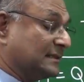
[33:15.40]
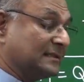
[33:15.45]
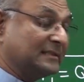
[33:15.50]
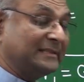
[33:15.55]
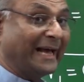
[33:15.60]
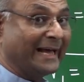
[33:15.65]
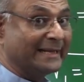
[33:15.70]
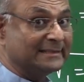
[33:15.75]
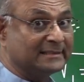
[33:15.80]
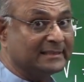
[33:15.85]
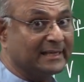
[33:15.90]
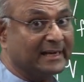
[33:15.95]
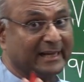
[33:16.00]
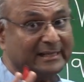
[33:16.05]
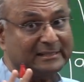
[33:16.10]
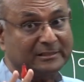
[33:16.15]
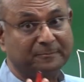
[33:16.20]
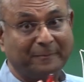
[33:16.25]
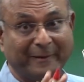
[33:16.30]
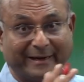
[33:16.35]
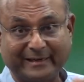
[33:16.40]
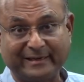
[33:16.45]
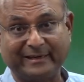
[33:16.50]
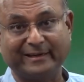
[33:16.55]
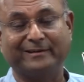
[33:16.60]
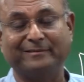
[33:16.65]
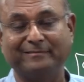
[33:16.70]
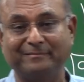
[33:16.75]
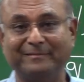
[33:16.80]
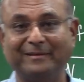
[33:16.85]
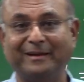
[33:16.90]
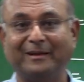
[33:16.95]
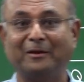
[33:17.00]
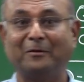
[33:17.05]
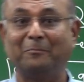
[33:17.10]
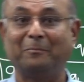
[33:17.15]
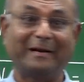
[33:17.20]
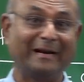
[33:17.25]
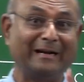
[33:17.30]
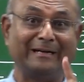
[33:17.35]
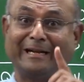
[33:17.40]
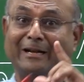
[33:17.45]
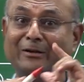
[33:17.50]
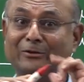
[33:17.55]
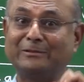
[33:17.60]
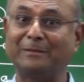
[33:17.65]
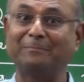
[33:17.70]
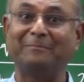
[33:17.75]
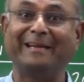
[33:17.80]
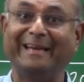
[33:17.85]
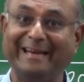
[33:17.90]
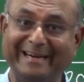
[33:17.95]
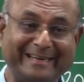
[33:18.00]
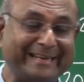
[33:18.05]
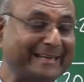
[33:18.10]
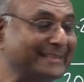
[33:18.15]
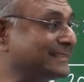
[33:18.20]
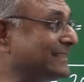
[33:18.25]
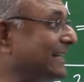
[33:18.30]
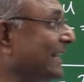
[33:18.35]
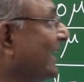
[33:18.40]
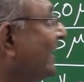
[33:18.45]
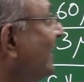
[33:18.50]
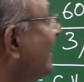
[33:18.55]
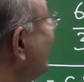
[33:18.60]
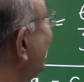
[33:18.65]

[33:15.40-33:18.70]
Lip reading: is the answer expected. But I'll tell you something interesting.